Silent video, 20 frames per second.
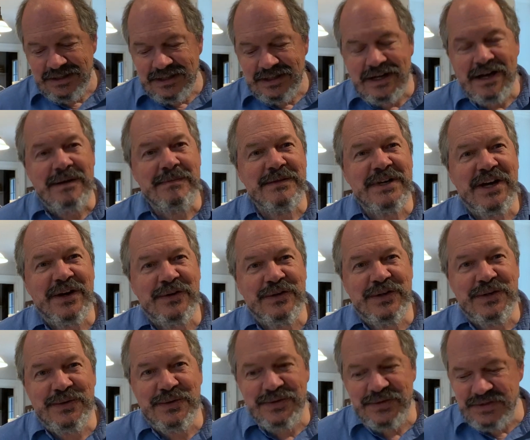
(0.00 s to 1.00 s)
"Come now,
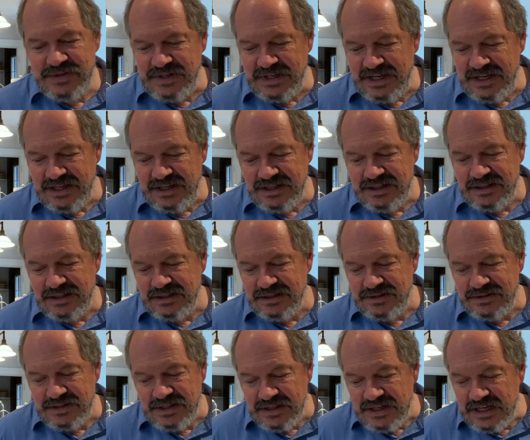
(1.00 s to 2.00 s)
you who say,
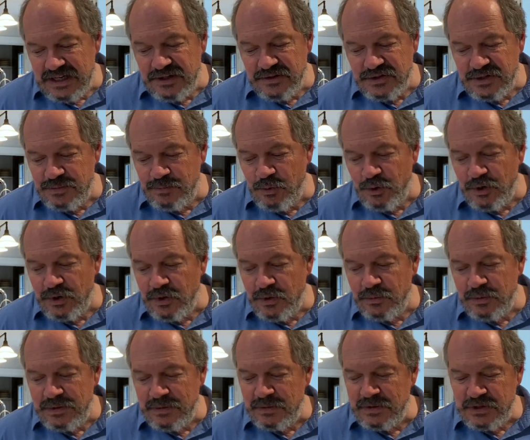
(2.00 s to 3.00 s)
'Today or tomorrow
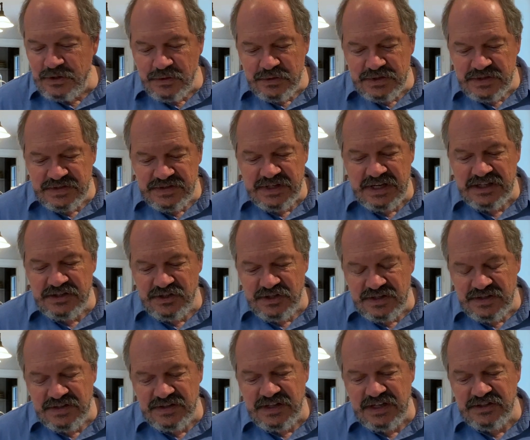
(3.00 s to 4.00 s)
we will go to such
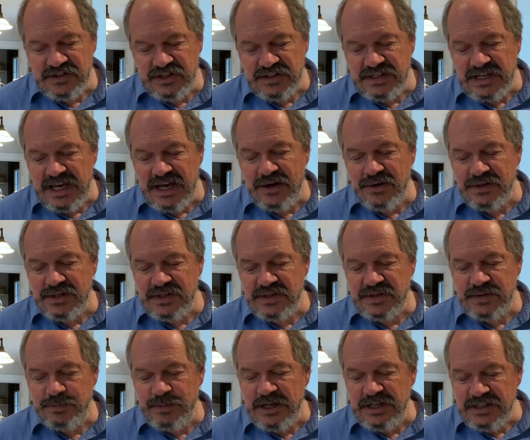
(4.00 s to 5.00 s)
and such a town and
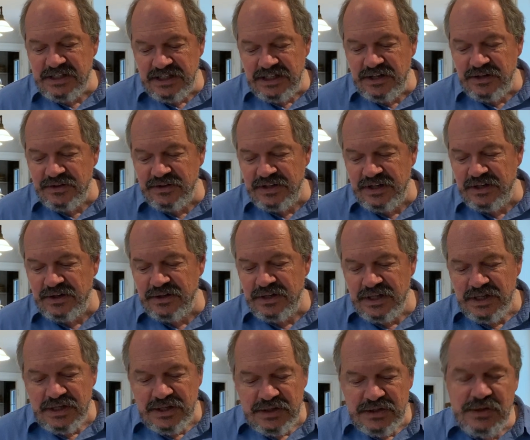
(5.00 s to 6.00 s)
spend a year there,
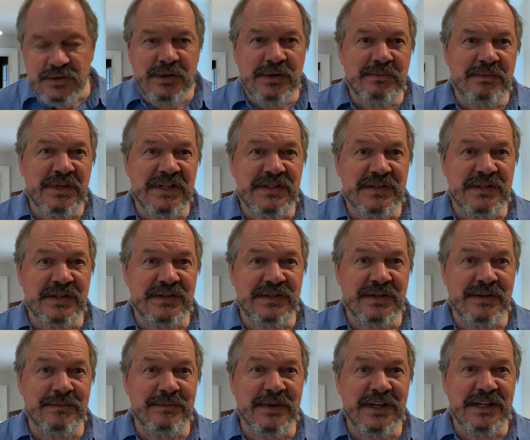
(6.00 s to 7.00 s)
doing business
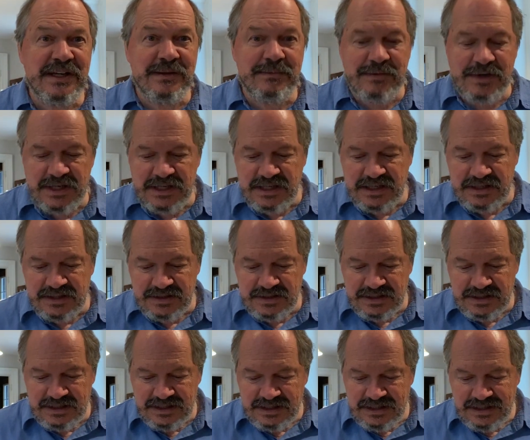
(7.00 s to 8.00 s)
and making money.'
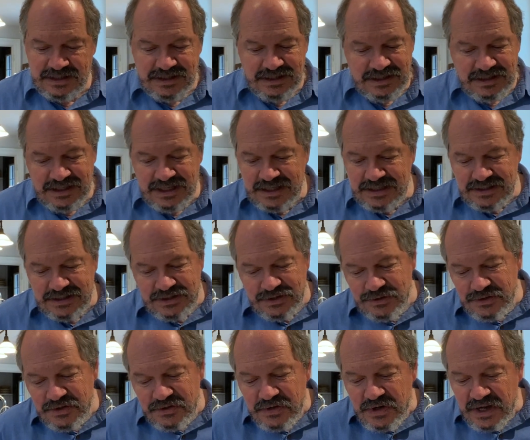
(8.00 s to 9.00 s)
Yet
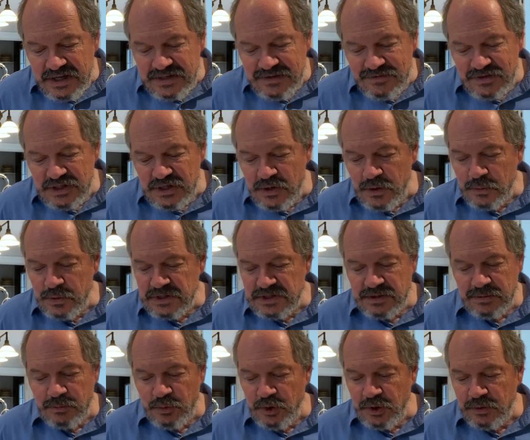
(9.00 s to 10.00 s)
you do not even know what
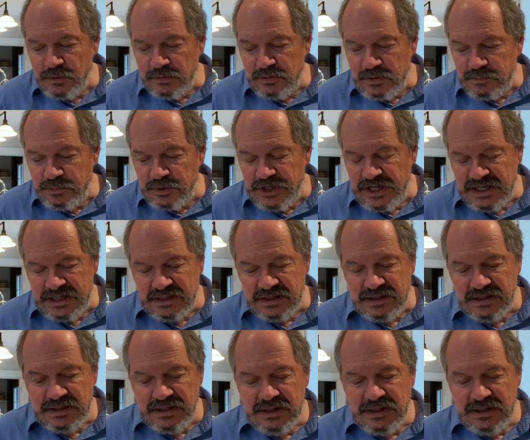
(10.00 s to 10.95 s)
tomorrow will bring.